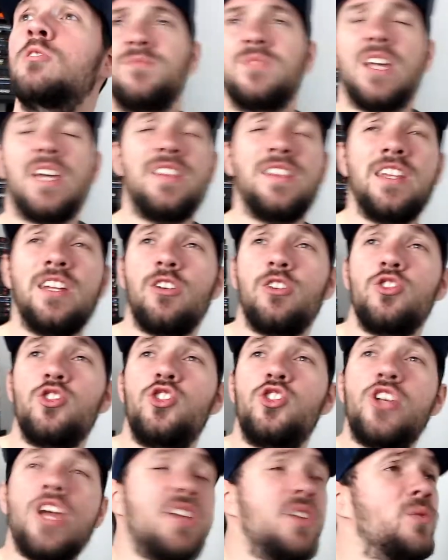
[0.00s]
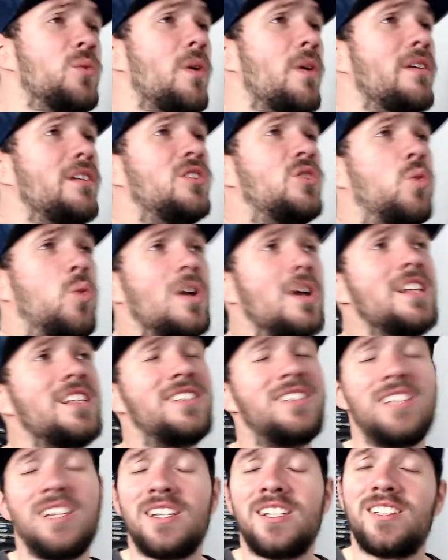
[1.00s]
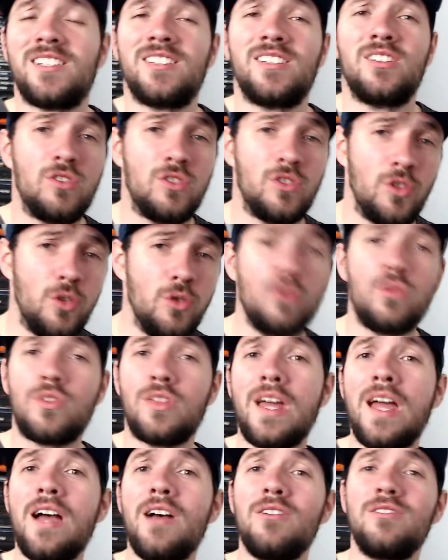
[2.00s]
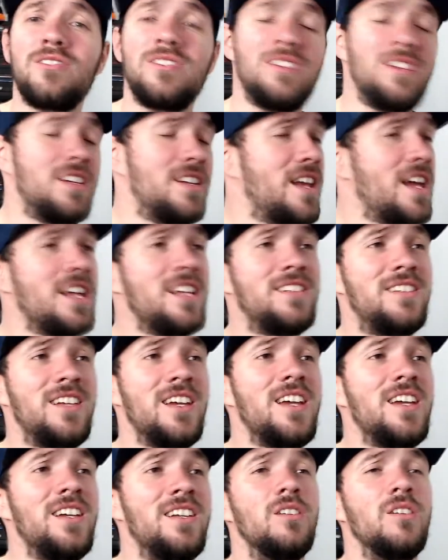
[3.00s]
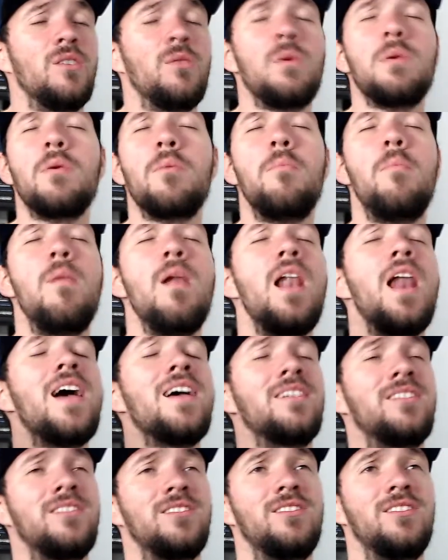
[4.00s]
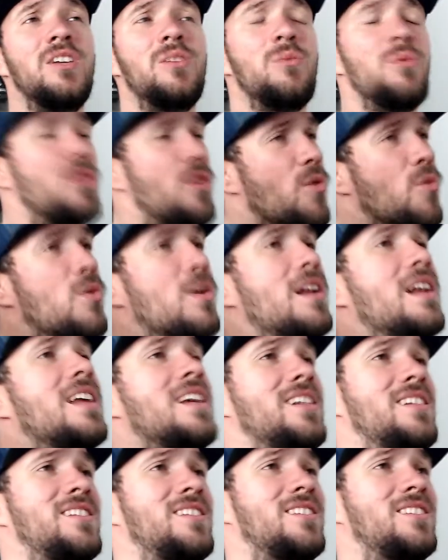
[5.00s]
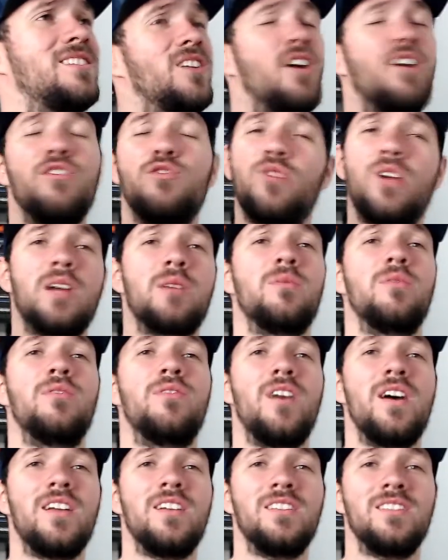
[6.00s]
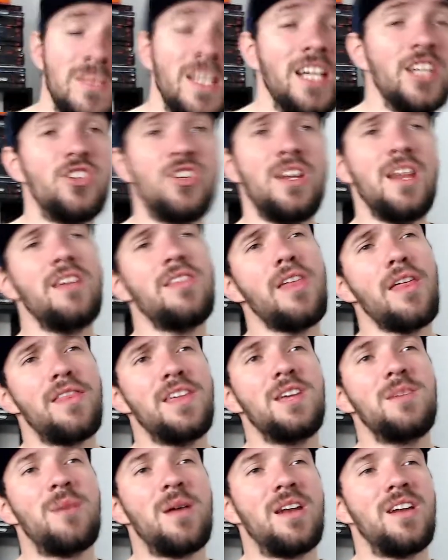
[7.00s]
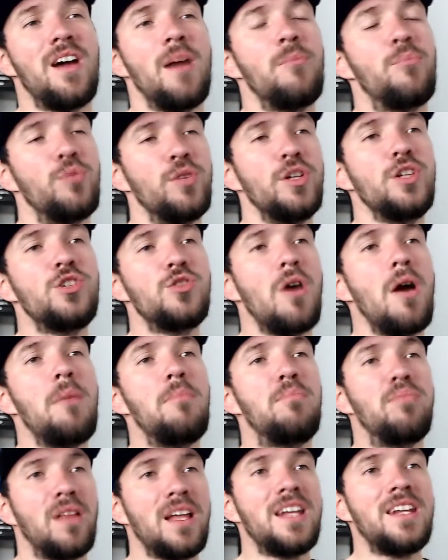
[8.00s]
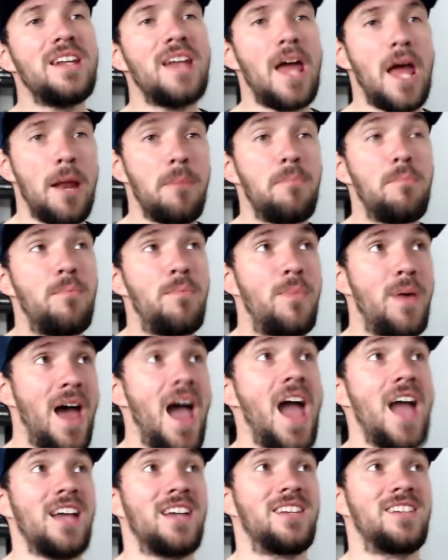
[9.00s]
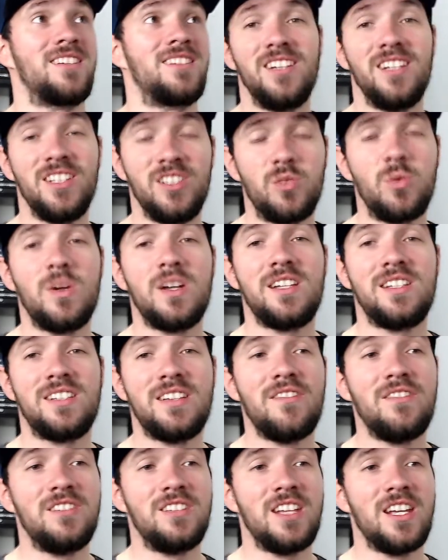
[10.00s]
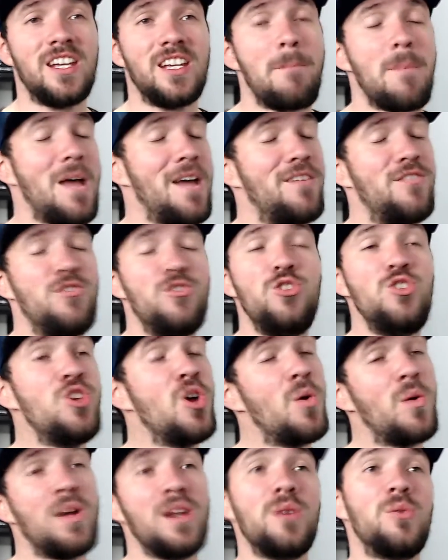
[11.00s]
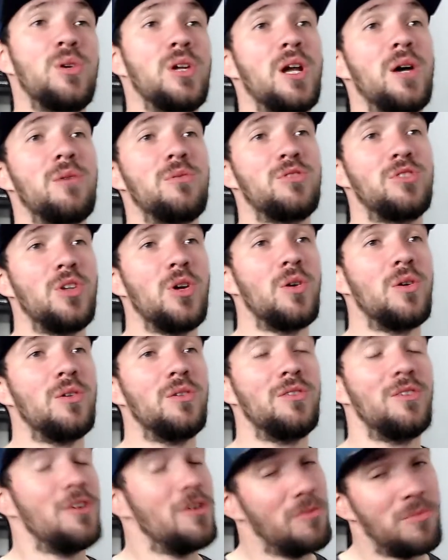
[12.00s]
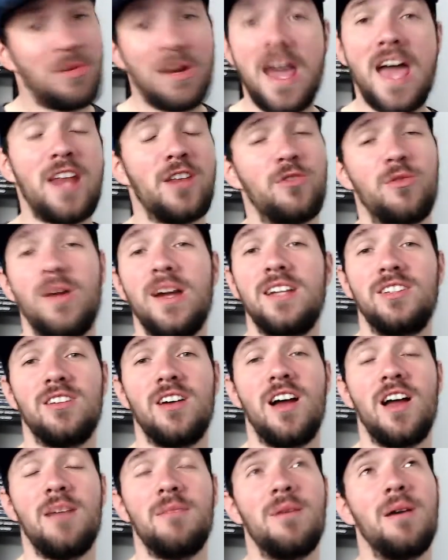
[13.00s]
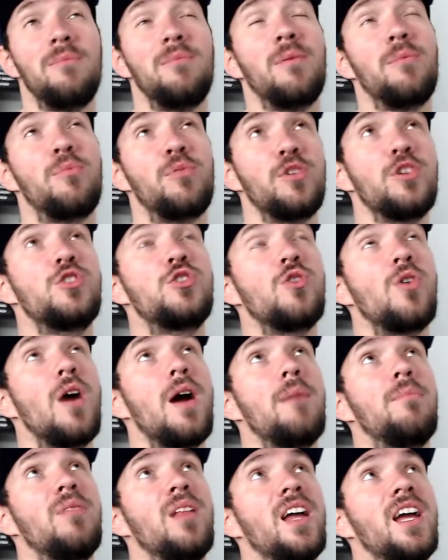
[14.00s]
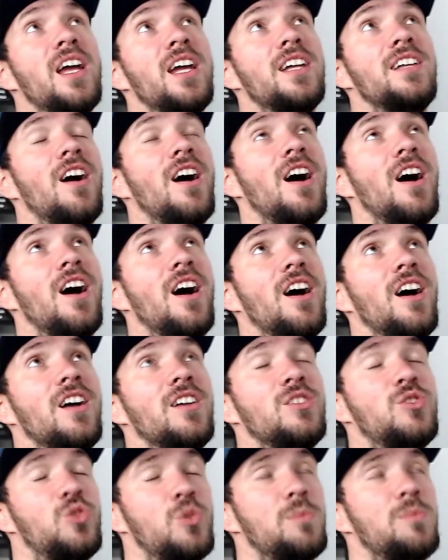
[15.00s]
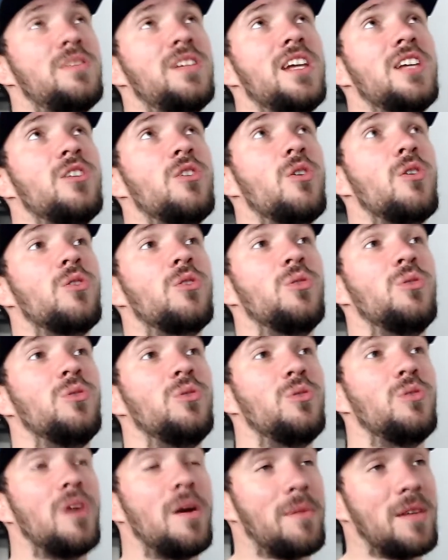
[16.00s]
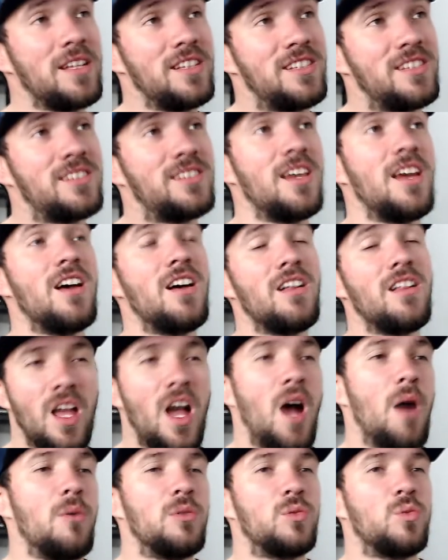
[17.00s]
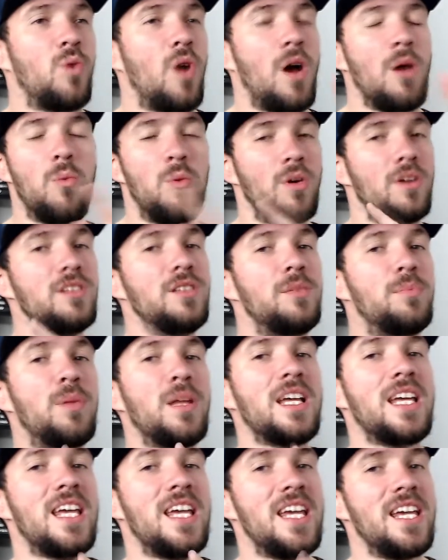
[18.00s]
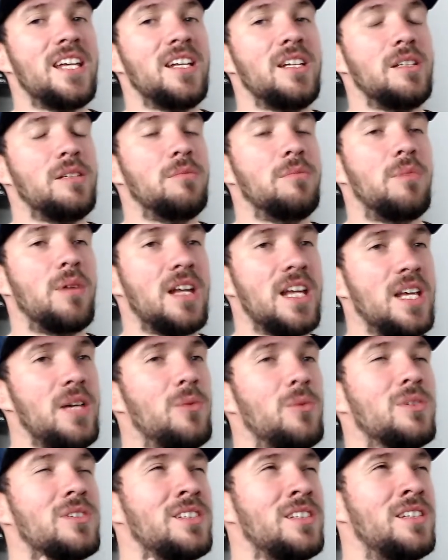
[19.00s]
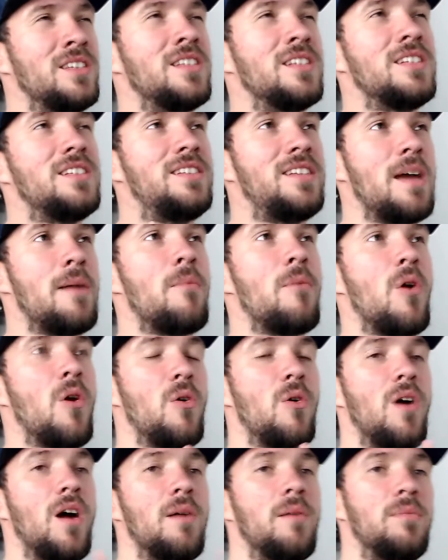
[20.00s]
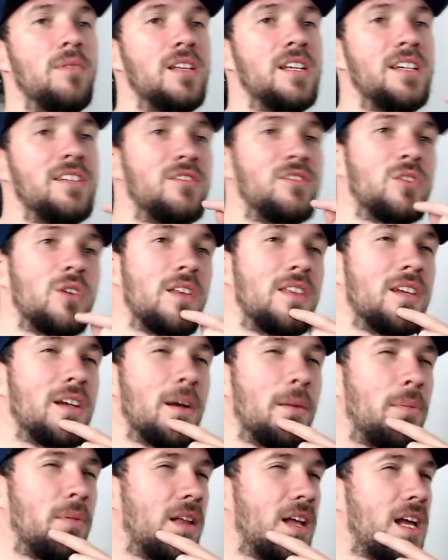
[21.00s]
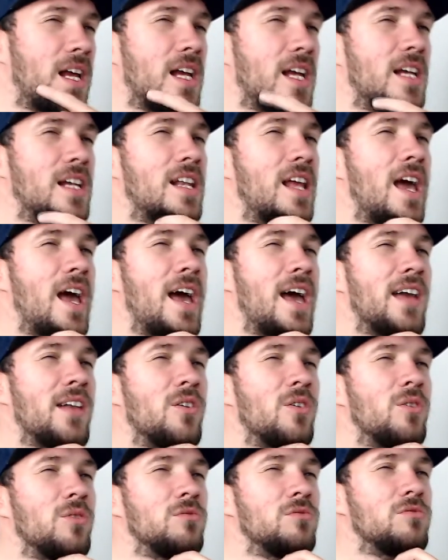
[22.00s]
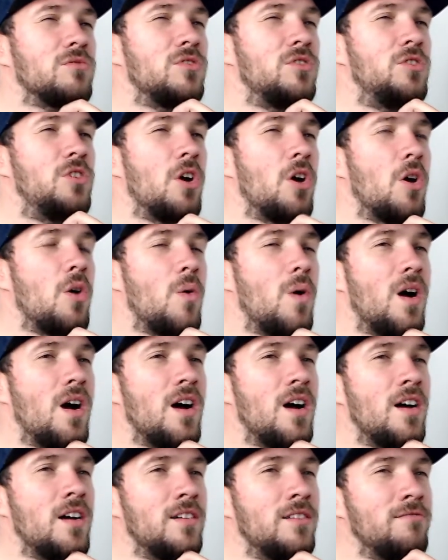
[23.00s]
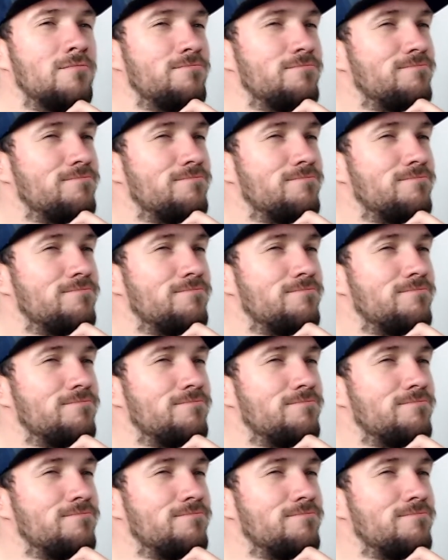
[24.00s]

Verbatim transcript: And then on January twenty-sixth, two thousand eighteen, we were blessed with the release of Dragon Ball FighterZ. Actually, now that I think about it, I'm pretty sure I played it at PAX in twenty seventeen. I had no idea what I was doing, but I had a great time. I'm pretty sure I played uh, Super Saiyan Goku, I played Cell. I was I wanted to play Hit, but he wasn't in the demo, I believe. So I think I played Adult Gohan?